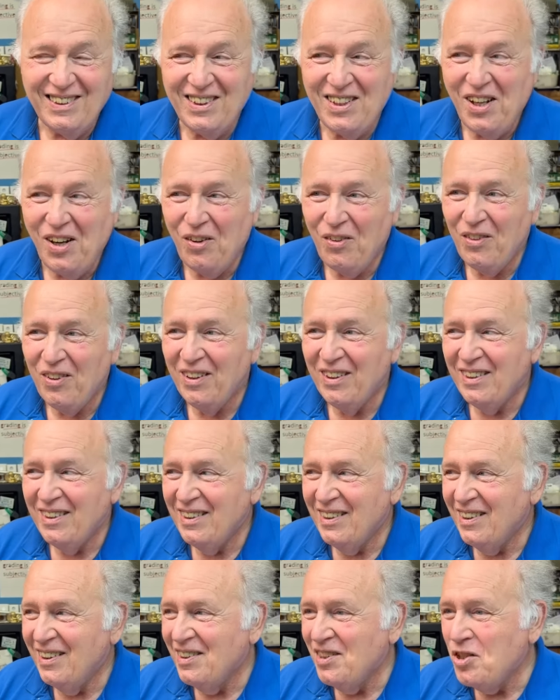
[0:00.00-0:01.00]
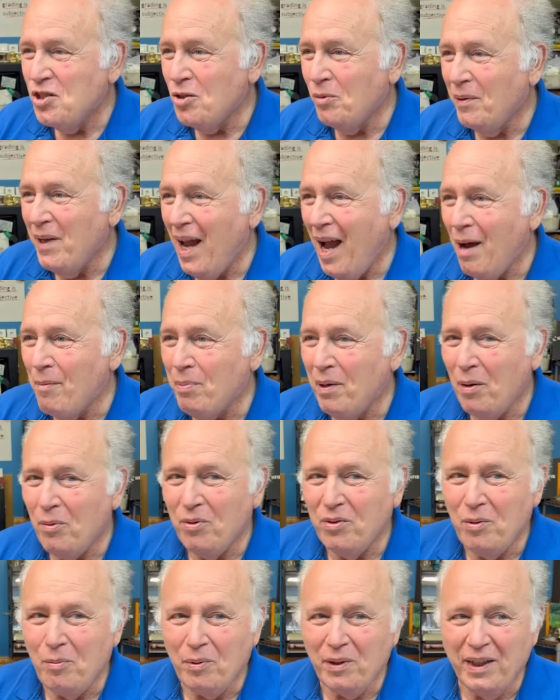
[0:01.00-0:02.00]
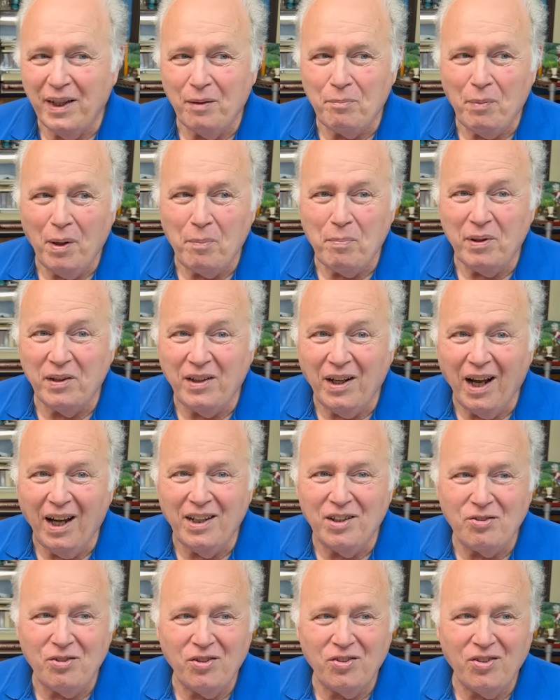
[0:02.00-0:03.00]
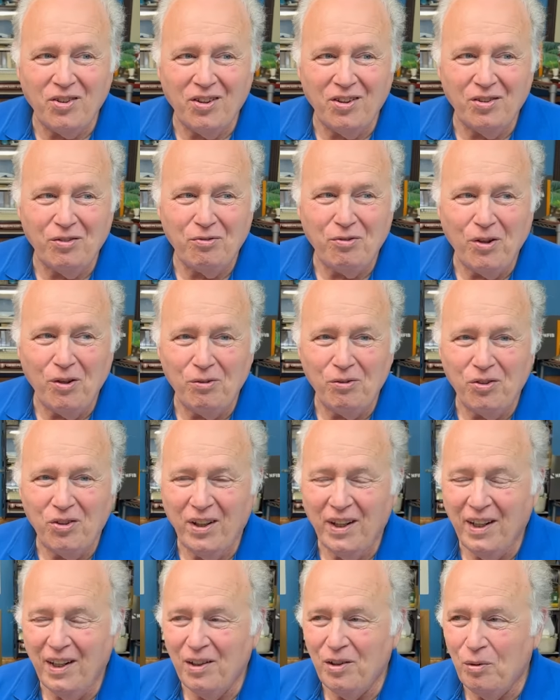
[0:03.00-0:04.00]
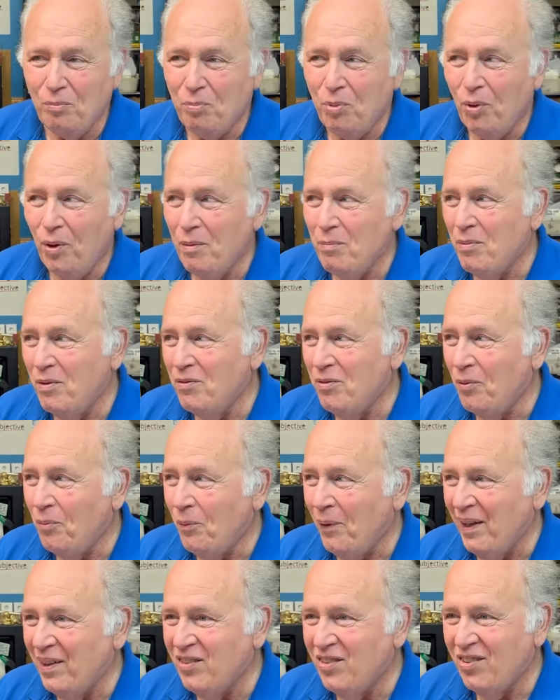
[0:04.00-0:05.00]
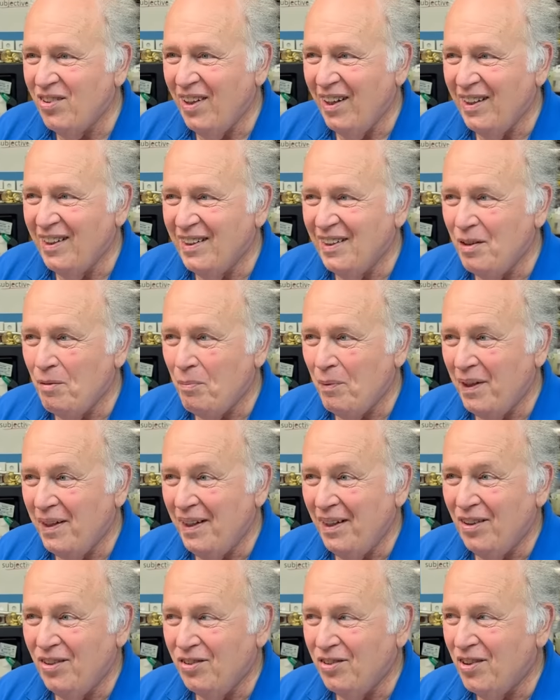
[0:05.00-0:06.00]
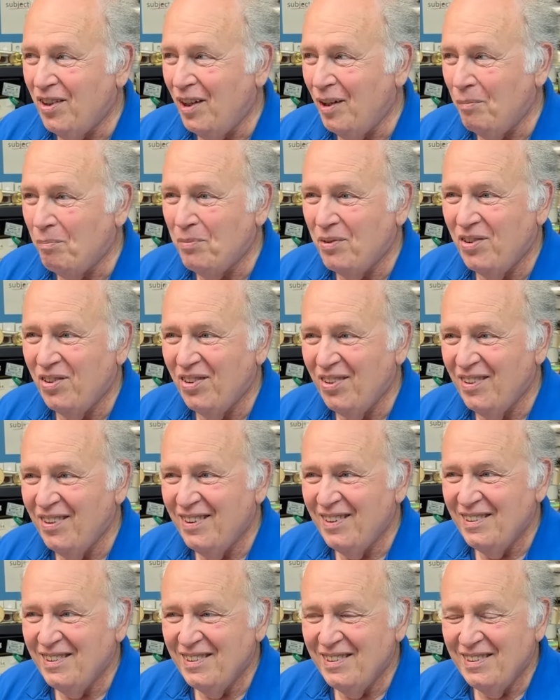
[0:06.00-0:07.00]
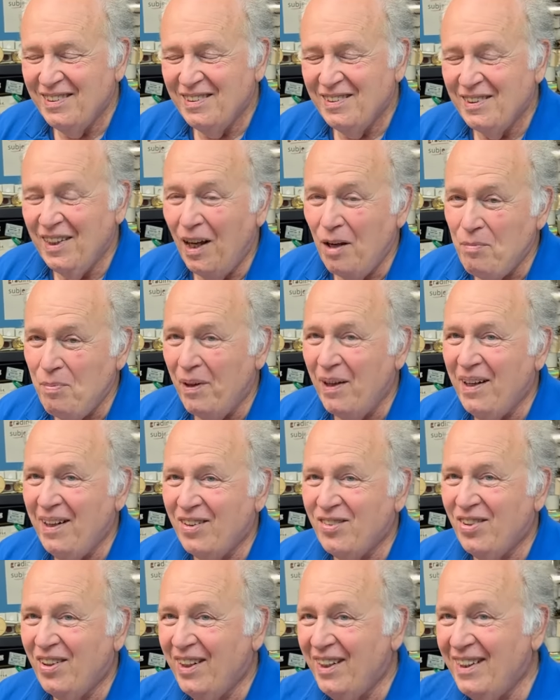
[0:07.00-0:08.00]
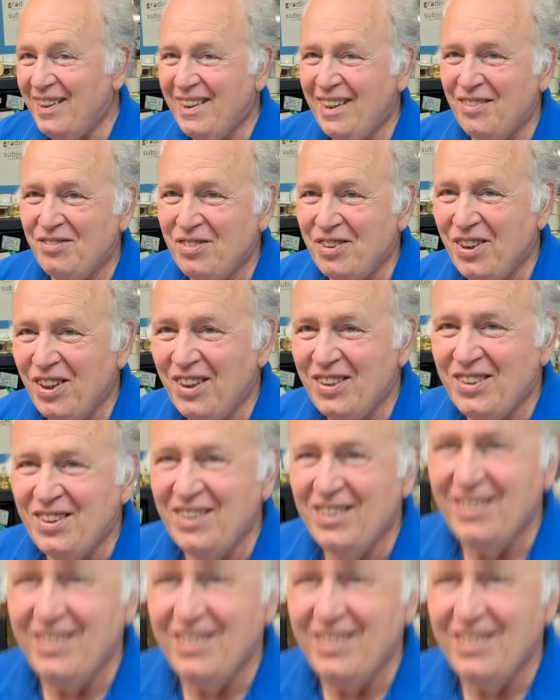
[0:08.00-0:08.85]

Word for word: you know, she'll be happy I was able to get my podiatrist on the phone, so I got an appointment for Wednesday to get my nails clipped. Oh yeah, diabetics. I get that for nothing. Just